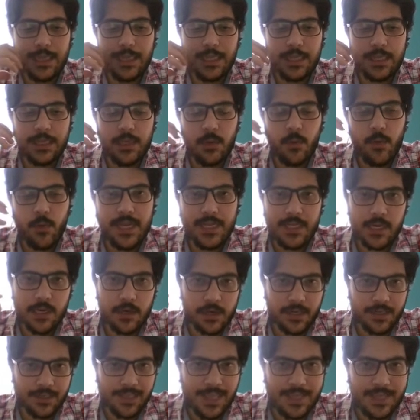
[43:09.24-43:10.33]
The way that
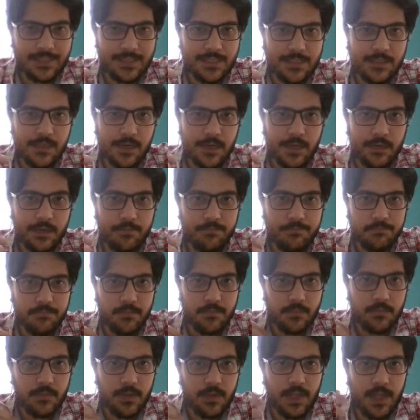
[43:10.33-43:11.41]
our classes are,
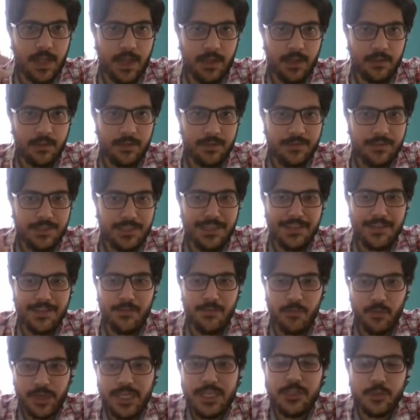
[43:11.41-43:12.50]

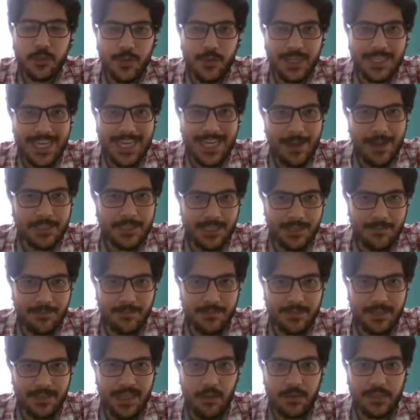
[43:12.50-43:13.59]
we need to adapt them
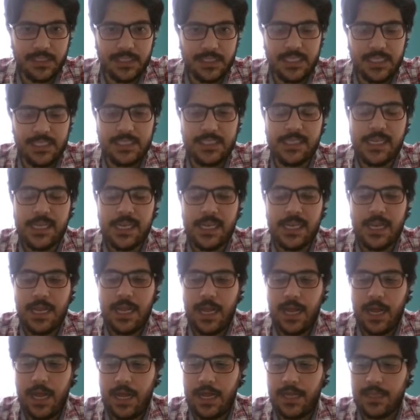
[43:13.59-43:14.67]
nowadays.
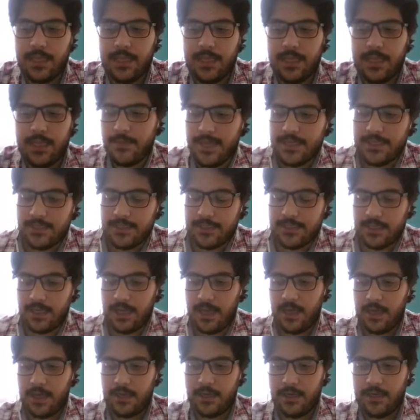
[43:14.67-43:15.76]
This makes
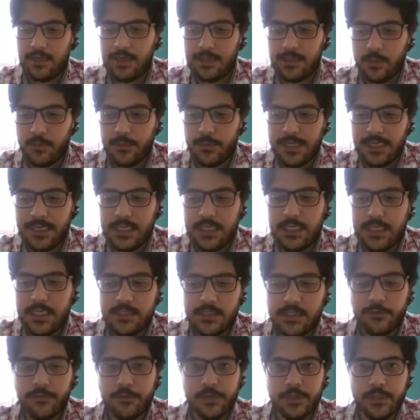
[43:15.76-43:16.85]
it a little bit easier
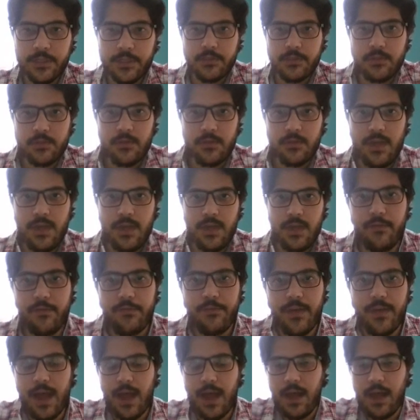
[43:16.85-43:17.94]
for us to have
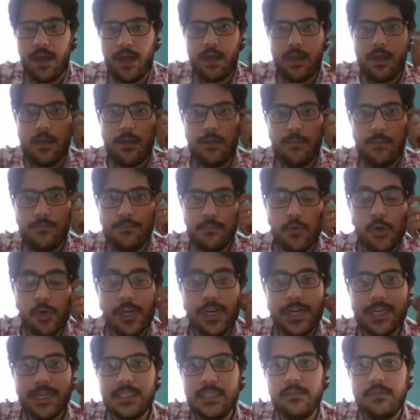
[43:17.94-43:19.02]
more
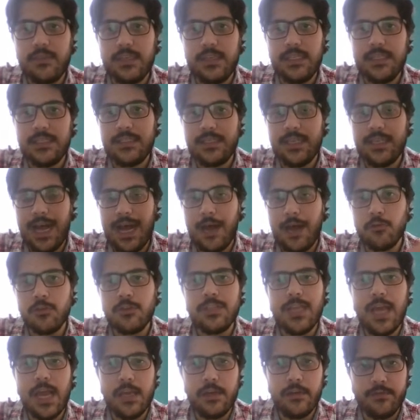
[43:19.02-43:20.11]
activities
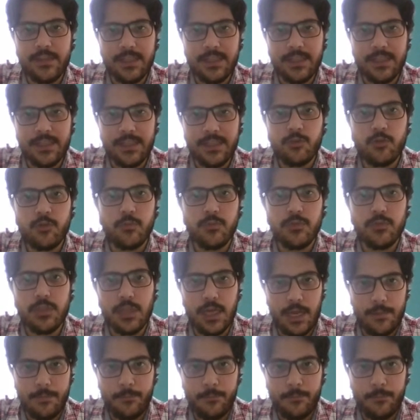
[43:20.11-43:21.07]
outside of the classroom time.